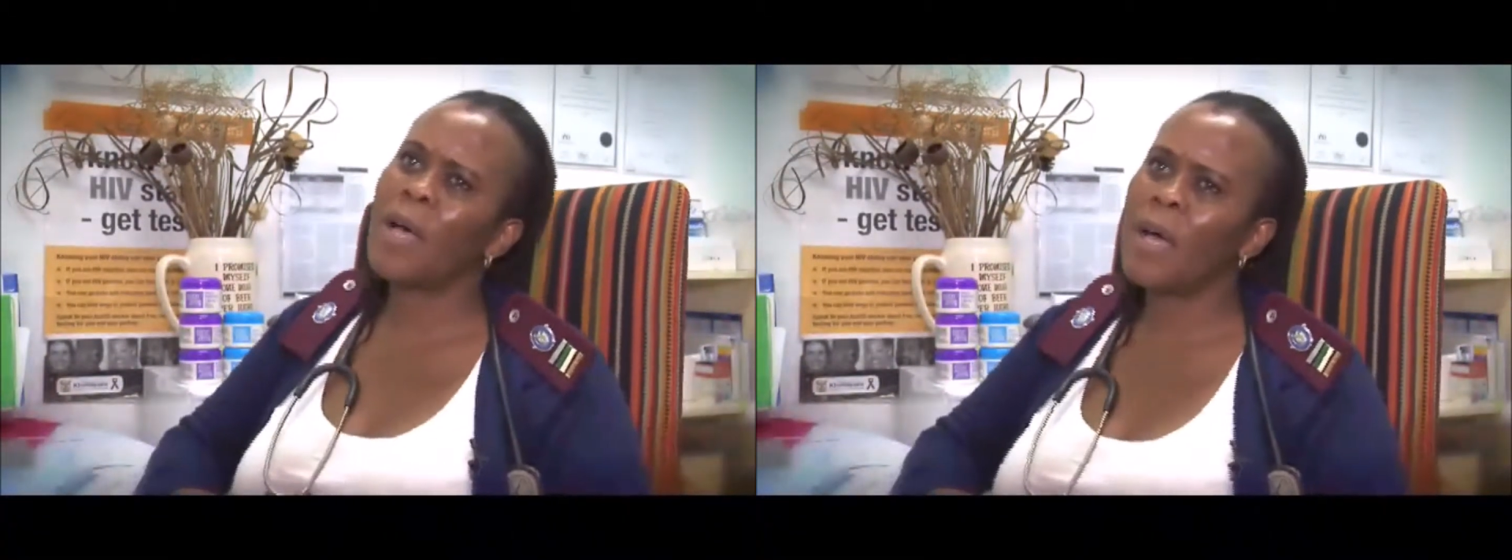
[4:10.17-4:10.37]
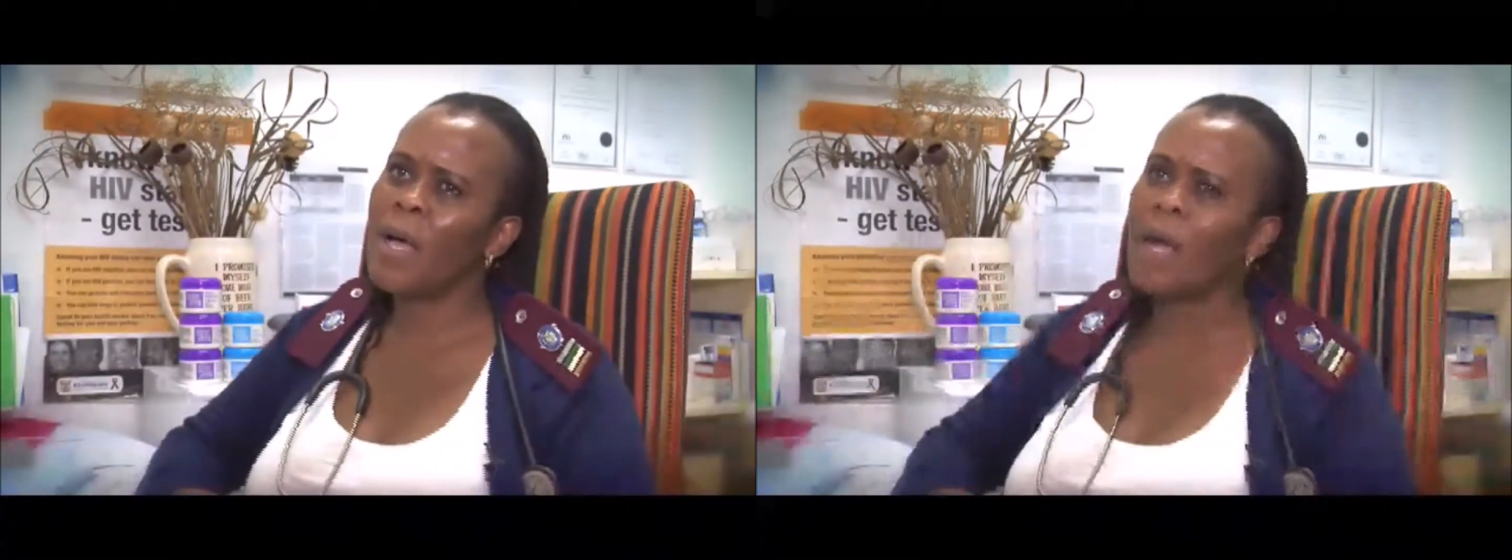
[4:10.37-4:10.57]

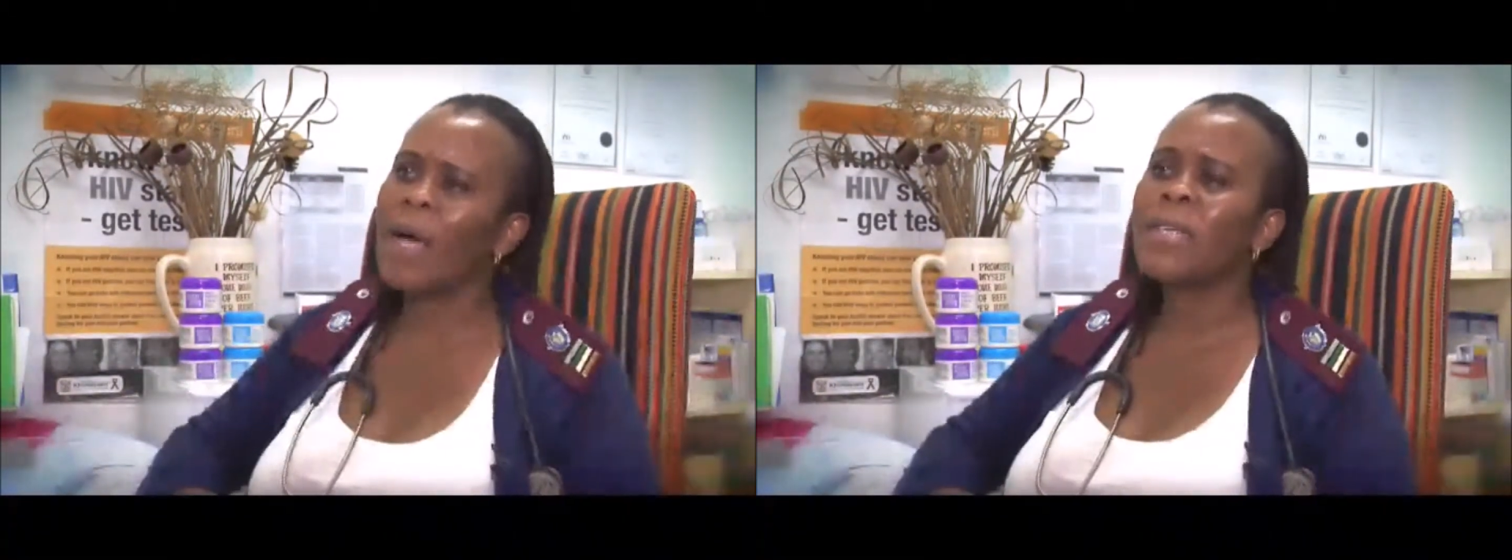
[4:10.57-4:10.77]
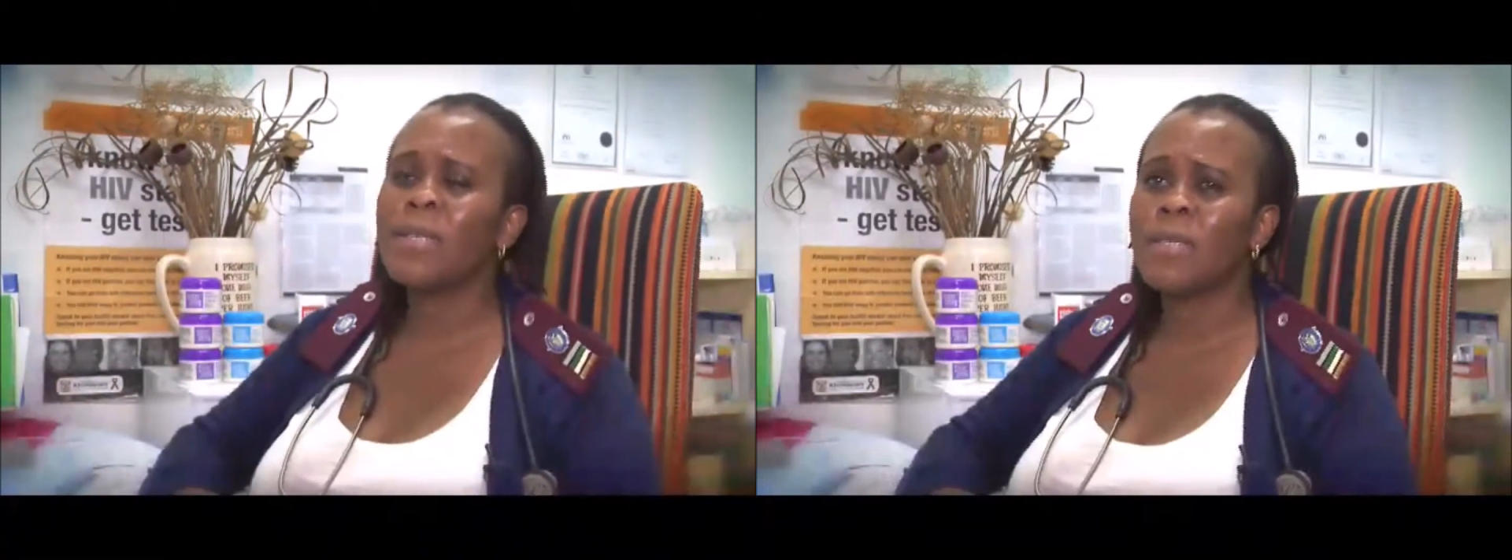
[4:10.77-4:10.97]

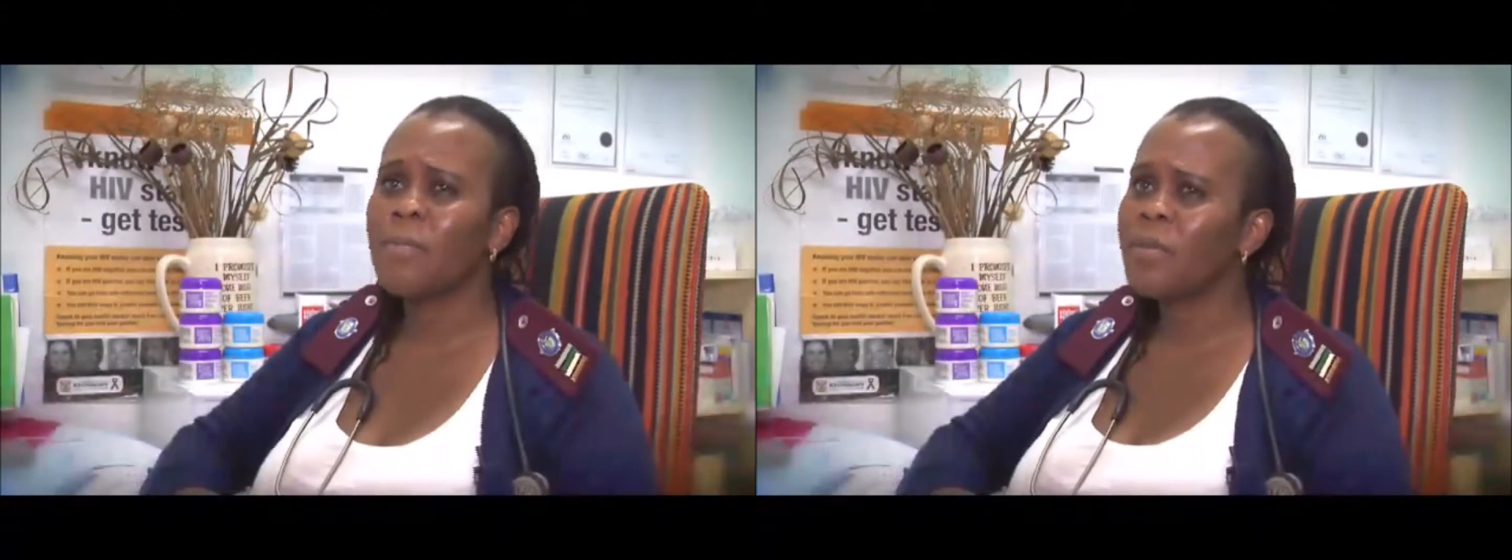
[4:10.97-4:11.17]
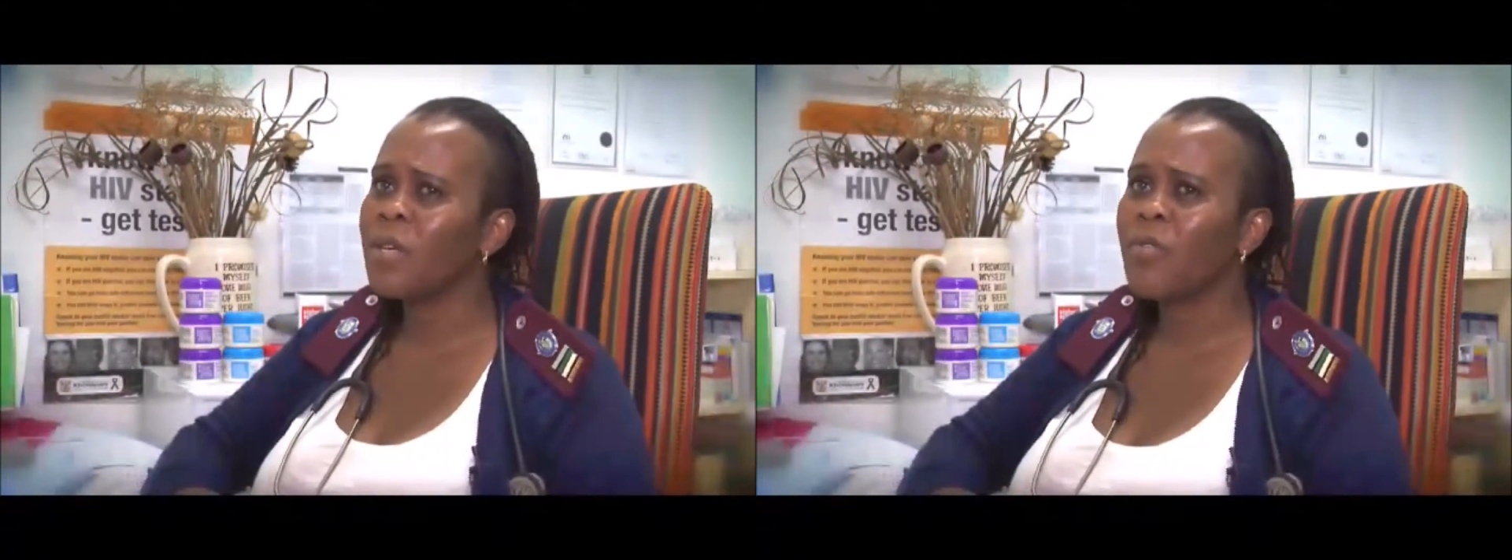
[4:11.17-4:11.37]

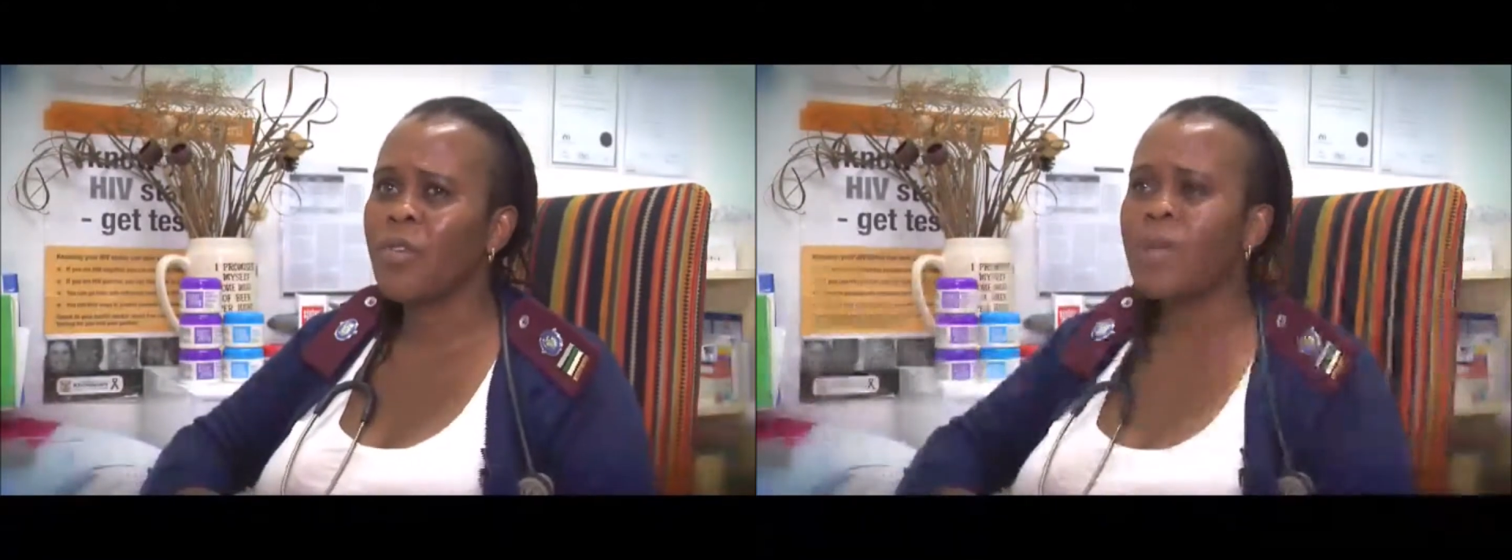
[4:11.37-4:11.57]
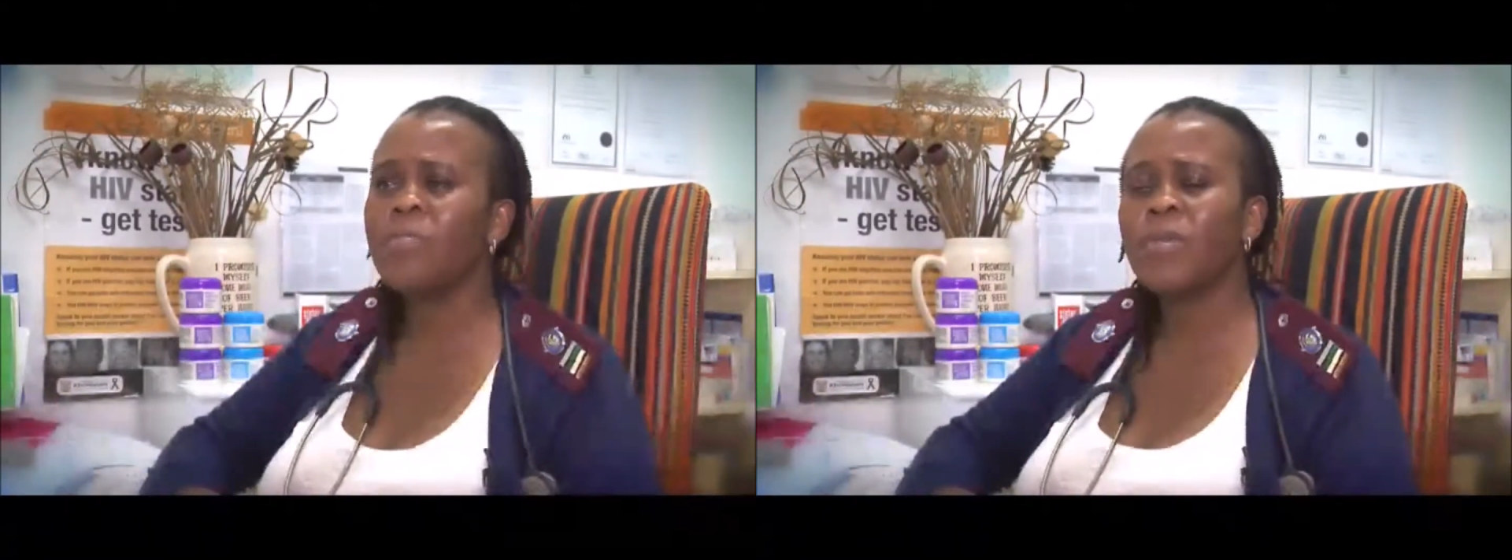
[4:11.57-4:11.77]
antiseptic
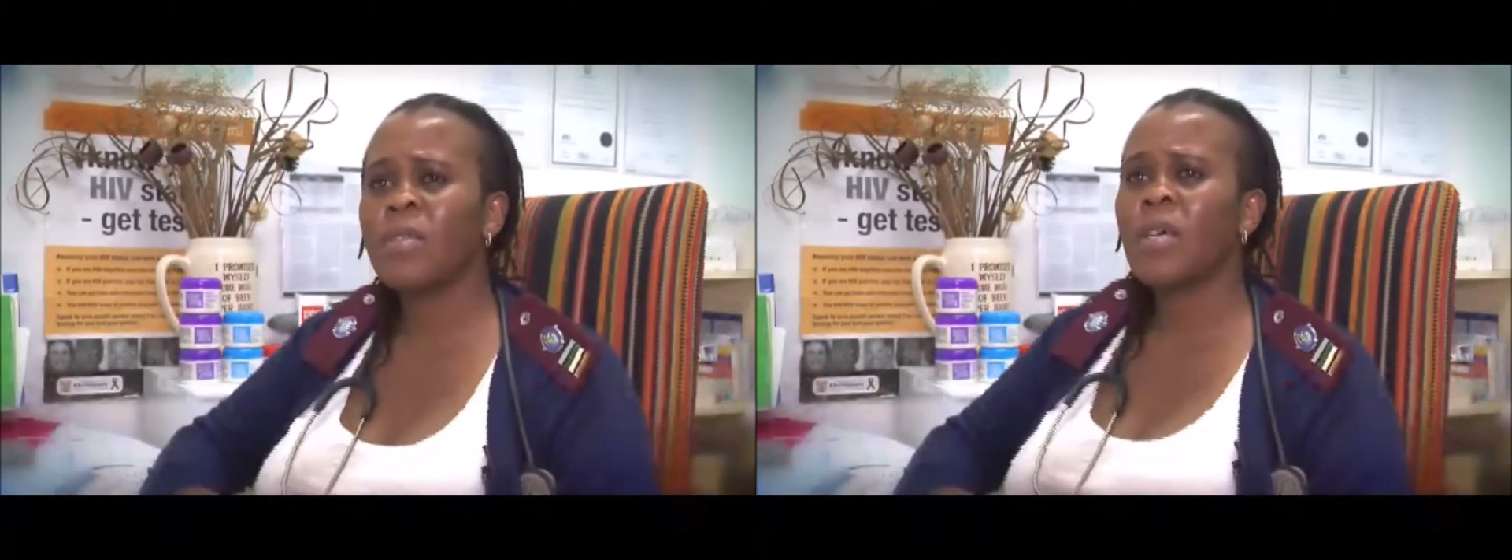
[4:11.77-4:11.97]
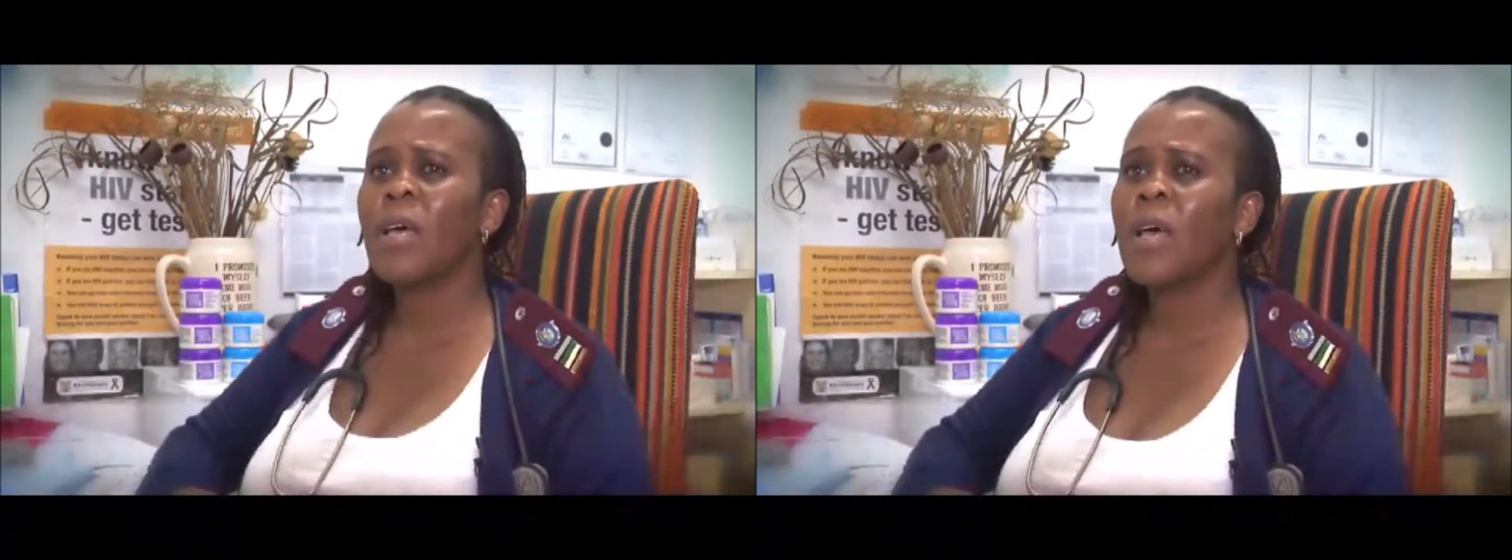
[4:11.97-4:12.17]

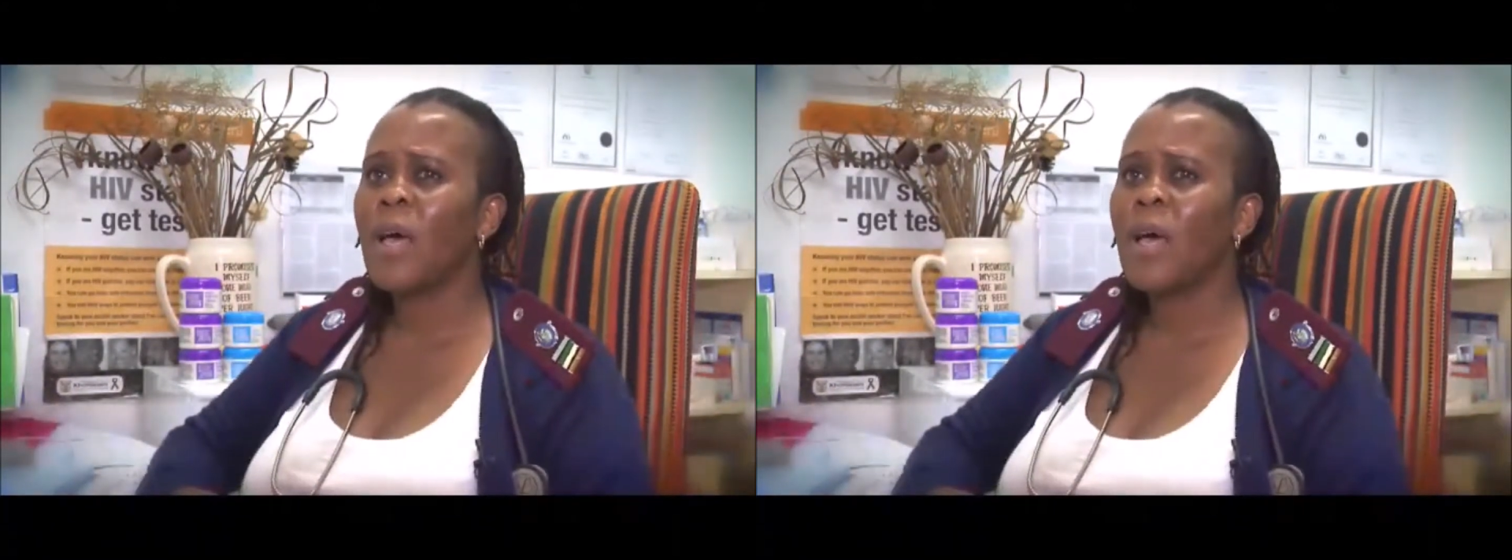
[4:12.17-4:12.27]
creams